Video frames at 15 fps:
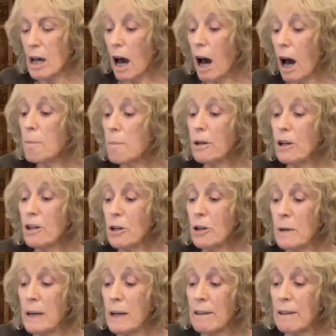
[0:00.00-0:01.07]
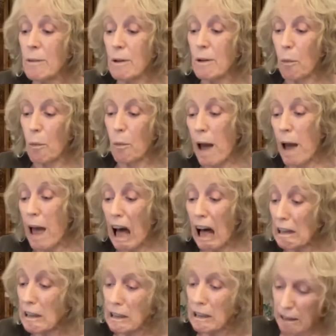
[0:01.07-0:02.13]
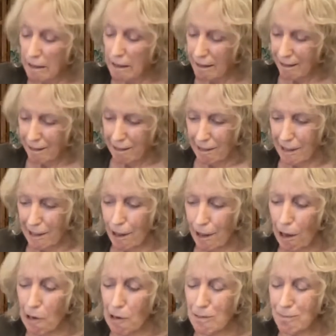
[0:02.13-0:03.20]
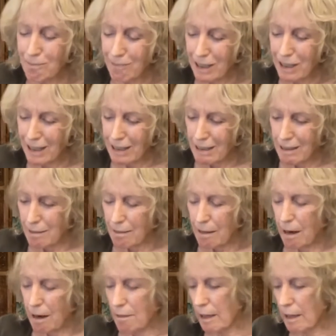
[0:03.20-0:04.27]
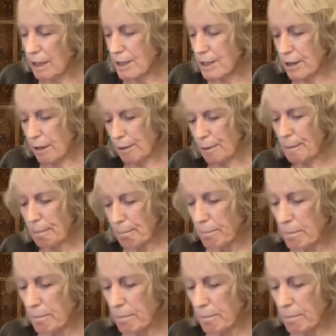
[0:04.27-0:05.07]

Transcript: Hope you're doing well, kiddo. I really do.